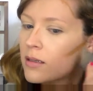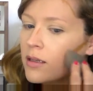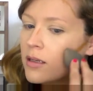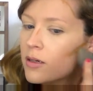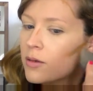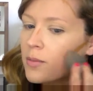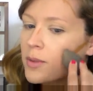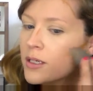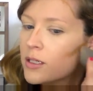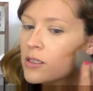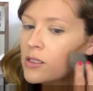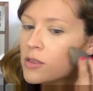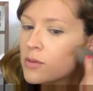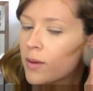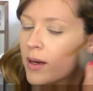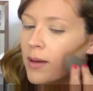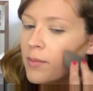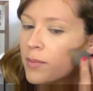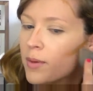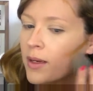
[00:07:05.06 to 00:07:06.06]
a little bit of
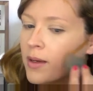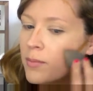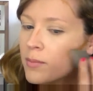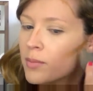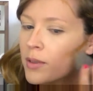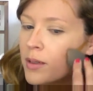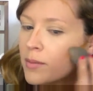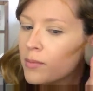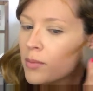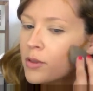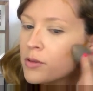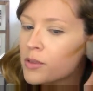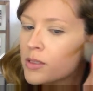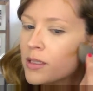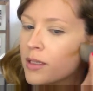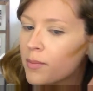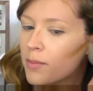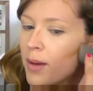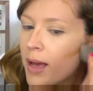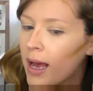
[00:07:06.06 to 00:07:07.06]
swiping, but
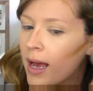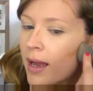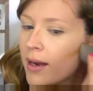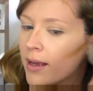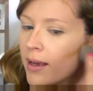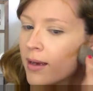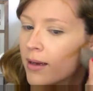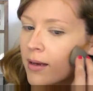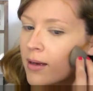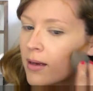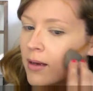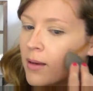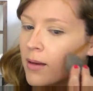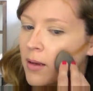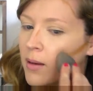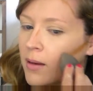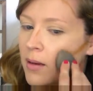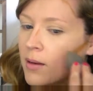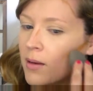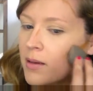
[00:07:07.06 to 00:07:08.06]
mostly patting,
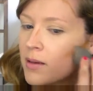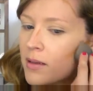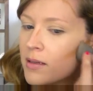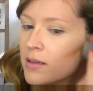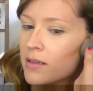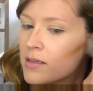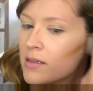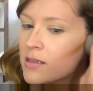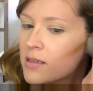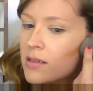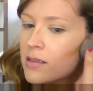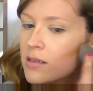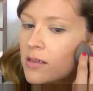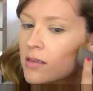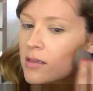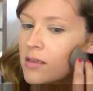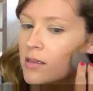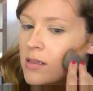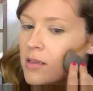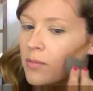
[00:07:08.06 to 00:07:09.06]

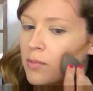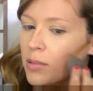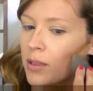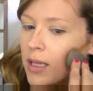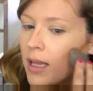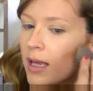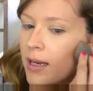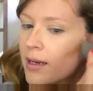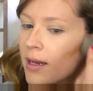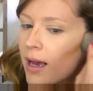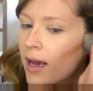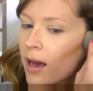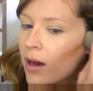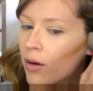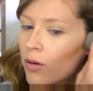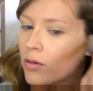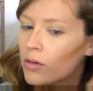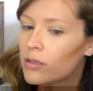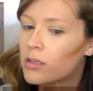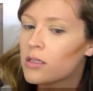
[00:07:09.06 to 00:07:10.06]
to blend
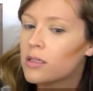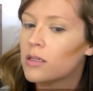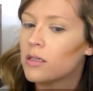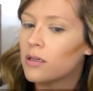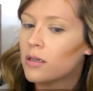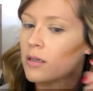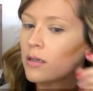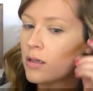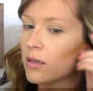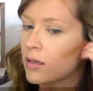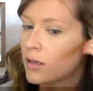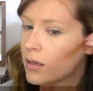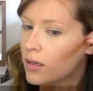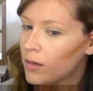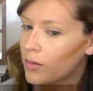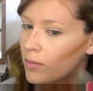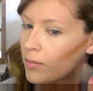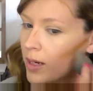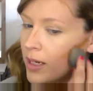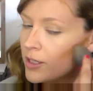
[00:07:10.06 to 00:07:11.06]
out
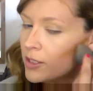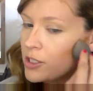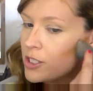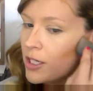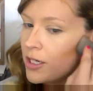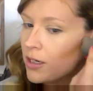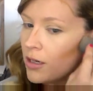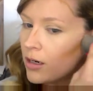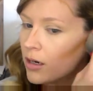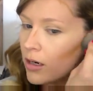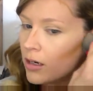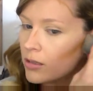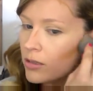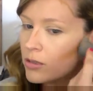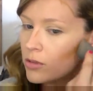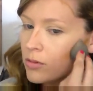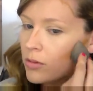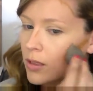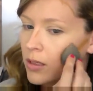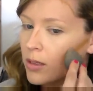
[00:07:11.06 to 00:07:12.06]
my cheek
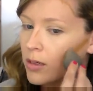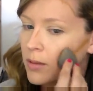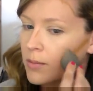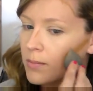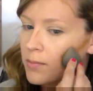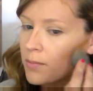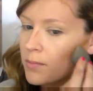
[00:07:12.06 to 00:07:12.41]
contour.